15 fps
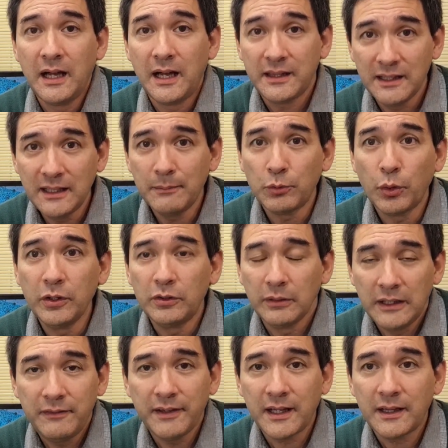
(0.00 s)
I think I'm going to
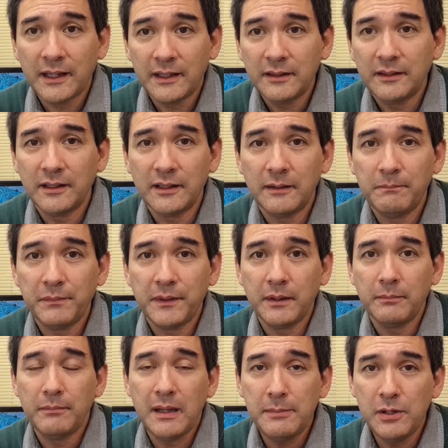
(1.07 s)
leave it at that. Um,
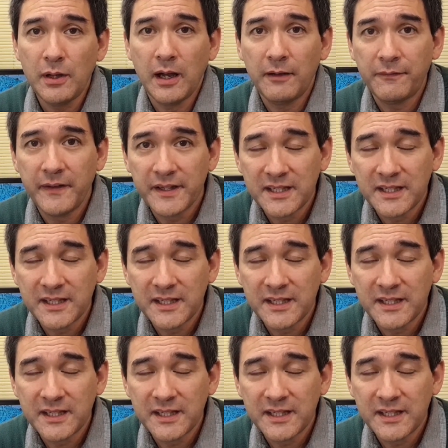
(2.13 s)
maybe you have uh,